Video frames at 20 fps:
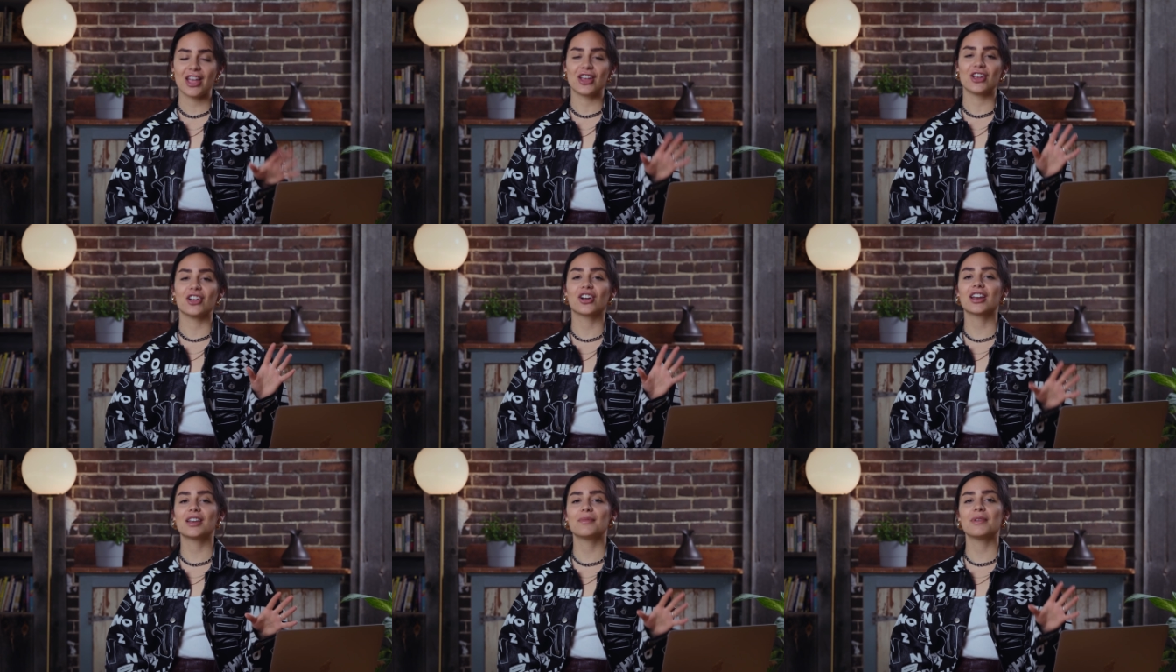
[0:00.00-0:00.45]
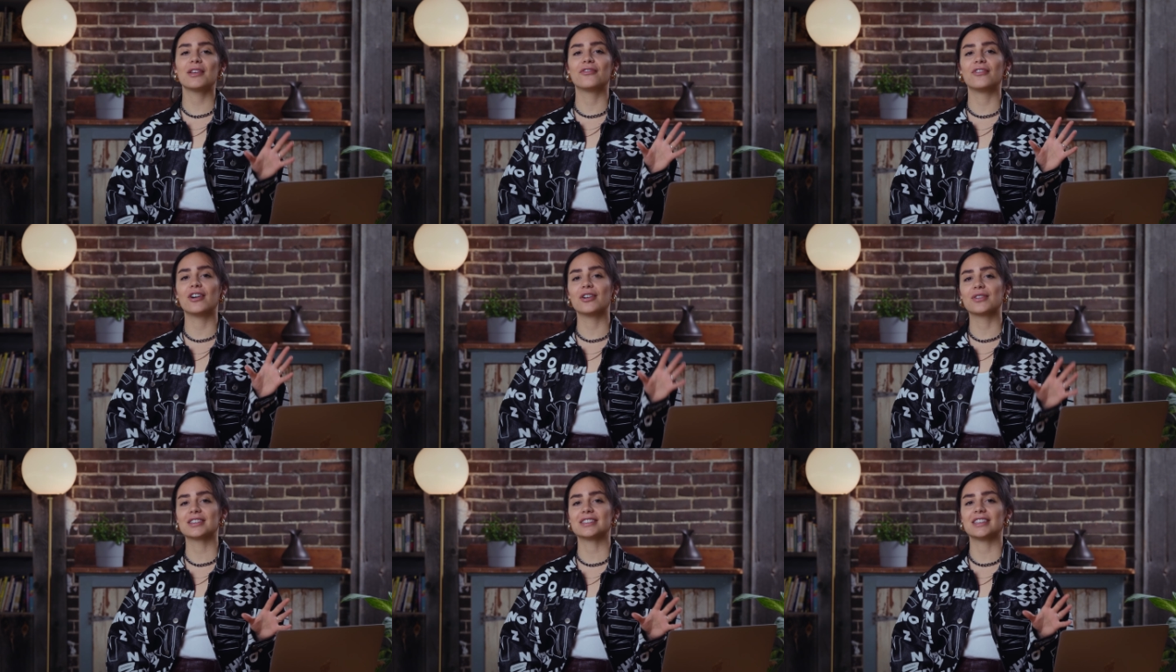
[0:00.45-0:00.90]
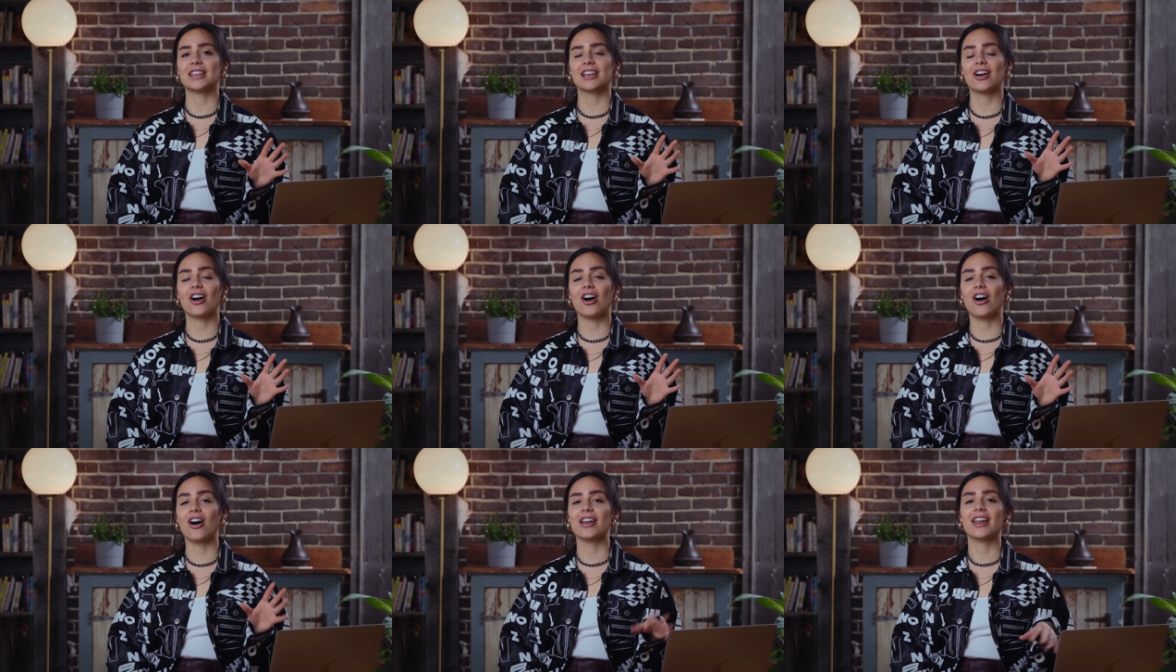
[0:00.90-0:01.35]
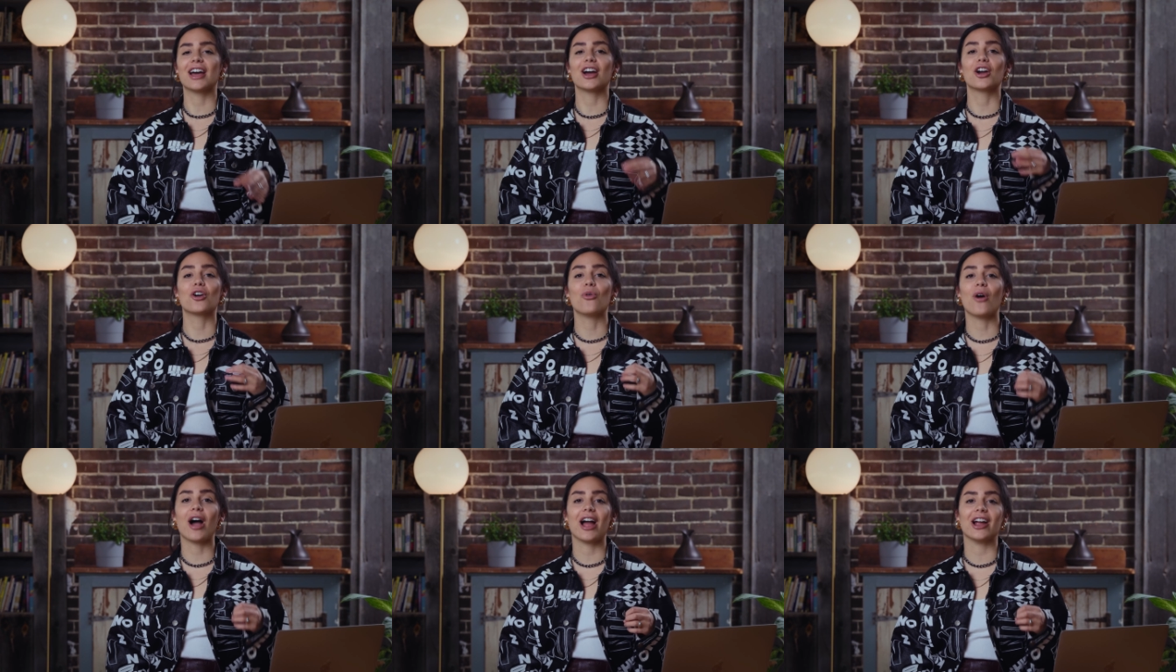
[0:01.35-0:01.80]
you're going to be focusing on
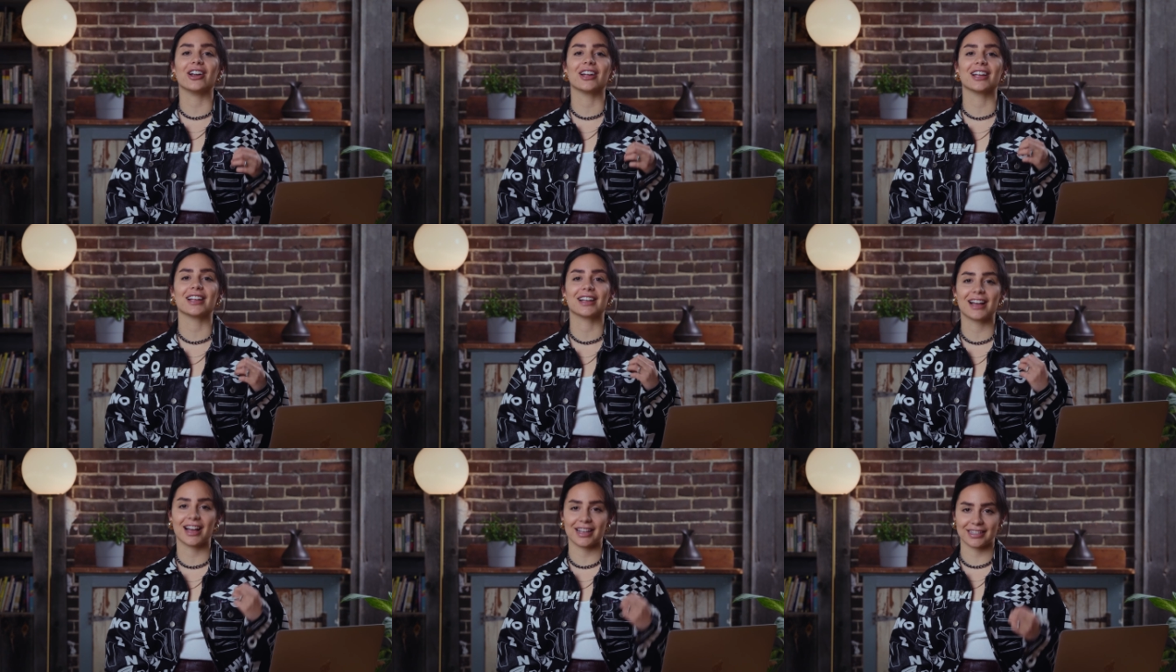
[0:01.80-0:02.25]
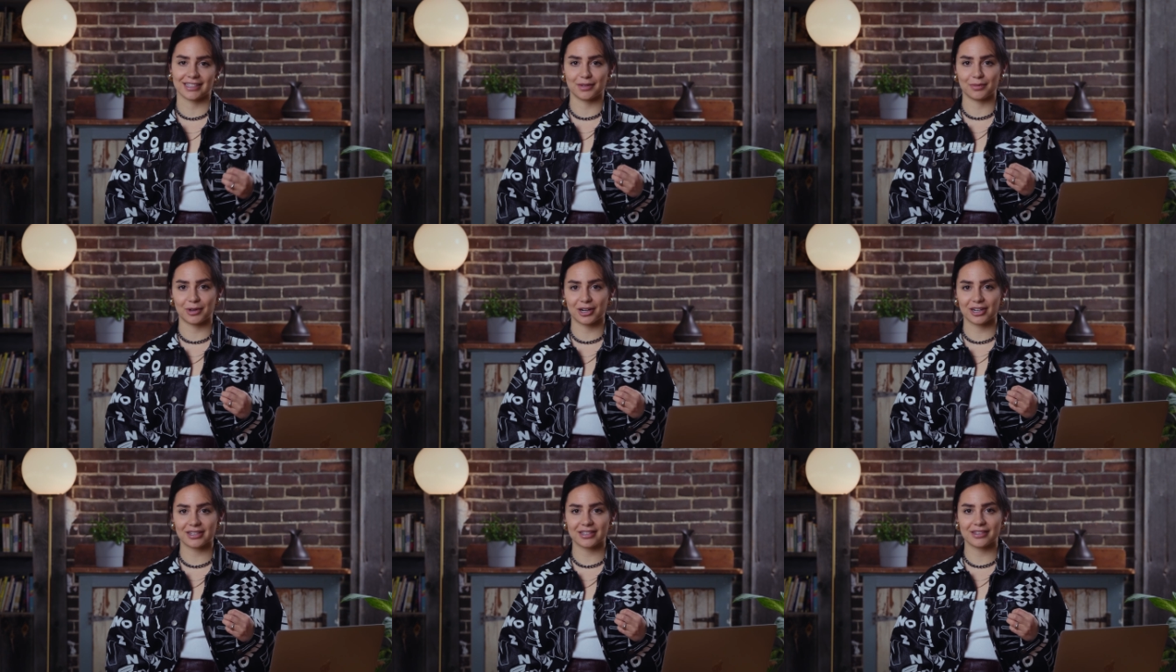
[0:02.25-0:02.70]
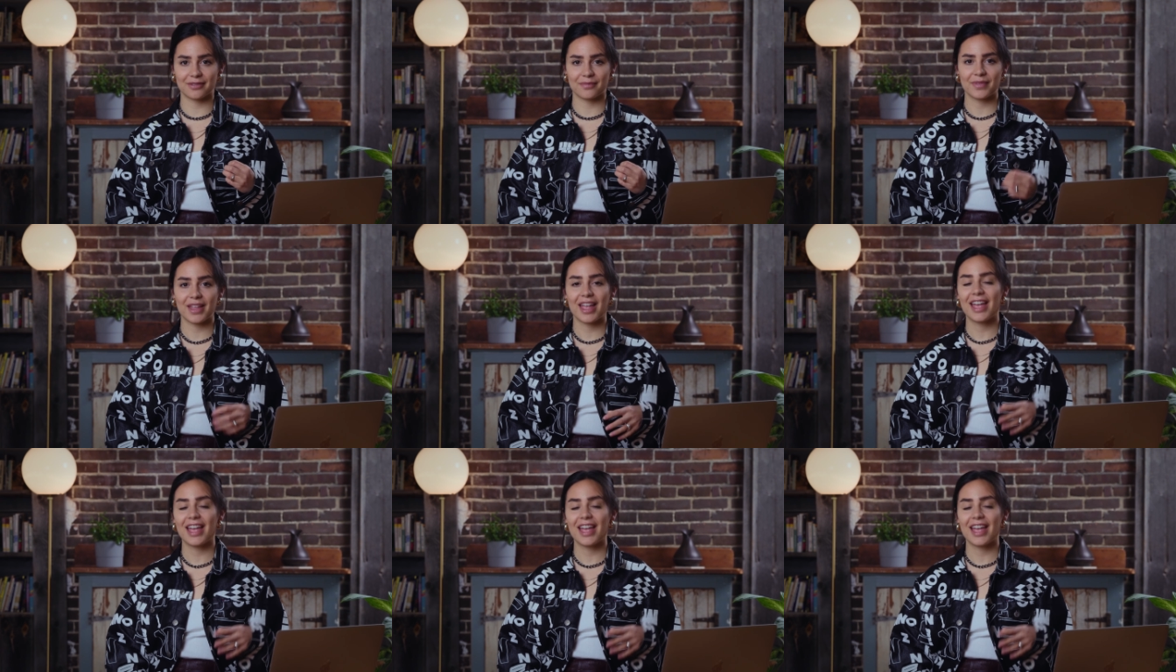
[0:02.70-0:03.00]
acquiring customers,